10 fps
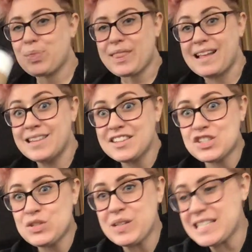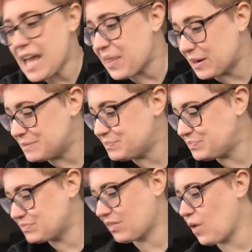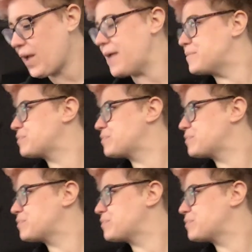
Let's do it together. Okay.